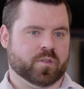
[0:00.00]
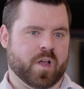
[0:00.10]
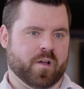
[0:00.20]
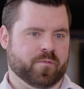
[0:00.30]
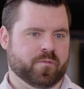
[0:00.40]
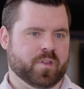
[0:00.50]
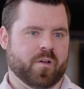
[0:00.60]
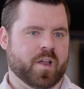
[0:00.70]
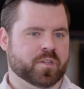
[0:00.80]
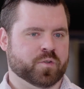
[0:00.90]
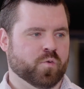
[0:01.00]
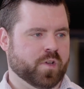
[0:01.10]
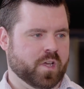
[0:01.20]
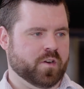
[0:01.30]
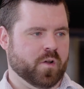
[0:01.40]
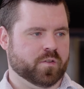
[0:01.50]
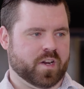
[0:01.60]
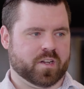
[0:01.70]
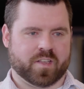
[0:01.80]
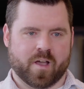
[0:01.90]
Now, if, you know, any school kid knows how
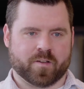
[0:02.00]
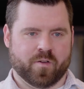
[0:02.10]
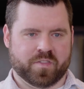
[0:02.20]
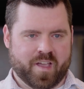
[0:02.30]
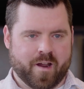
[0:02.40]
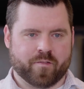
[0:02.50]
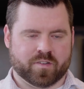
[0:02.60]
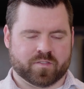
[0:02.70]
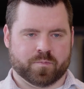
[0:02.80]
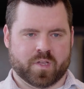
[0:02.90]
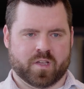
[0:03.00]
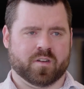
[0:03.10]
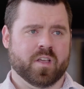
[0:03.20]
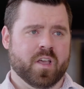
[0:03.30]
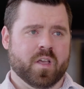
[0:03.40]
to calculate the average of something and